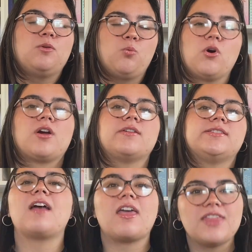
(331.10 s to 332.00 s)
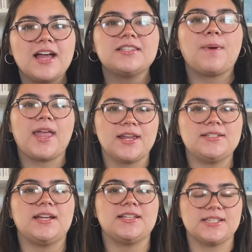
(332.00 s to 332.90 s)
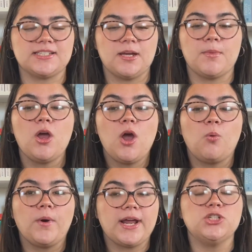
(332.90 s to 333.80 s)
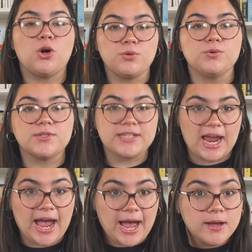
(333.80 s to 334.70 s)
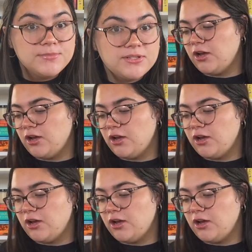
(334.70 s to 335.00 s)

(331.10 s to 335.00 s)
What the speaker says: words. That's my annotating system when I don't use tabs.